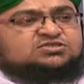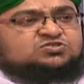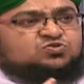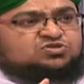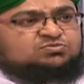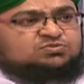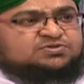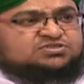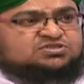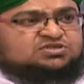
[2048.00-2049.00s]
sociable
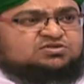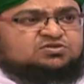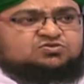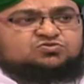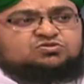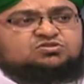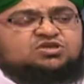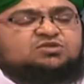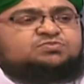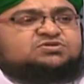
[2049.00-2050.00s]
person, so
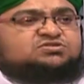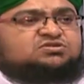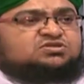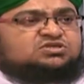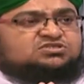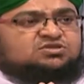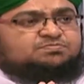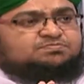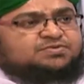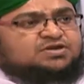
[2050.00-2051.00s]
that person is a
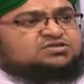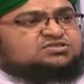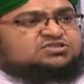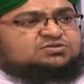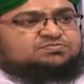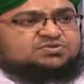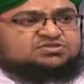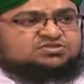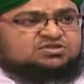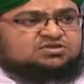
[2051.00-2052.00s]
practicing
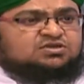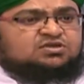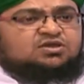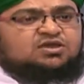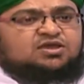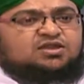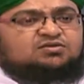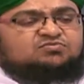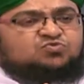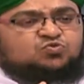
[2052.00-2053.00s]
person.
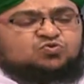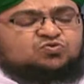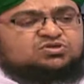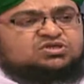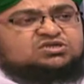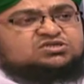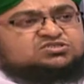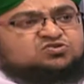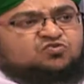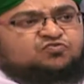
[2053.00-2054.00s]
And though he
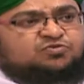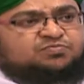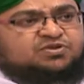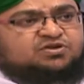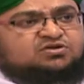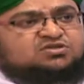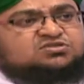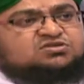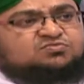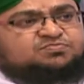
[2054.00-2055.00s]
doesn't offer prayer,
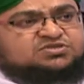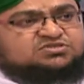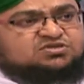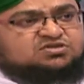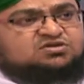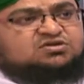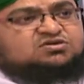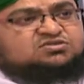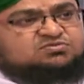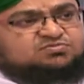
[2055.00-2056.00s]
doesn't pay zakah,
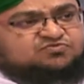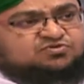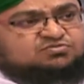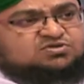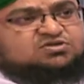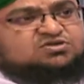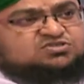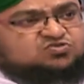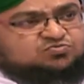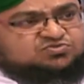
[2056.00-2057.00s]
doesn't perform Hajj,
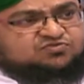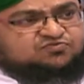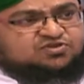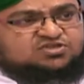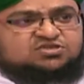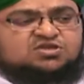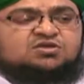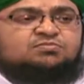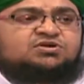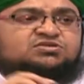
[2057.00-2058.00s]
doesn't observe fast,
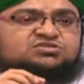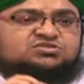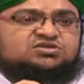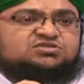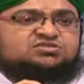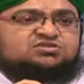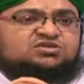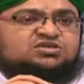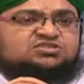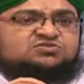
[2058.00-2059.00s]
but just
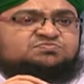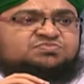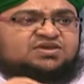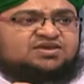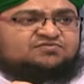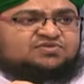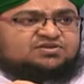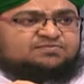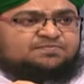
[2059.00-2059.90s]
his behavior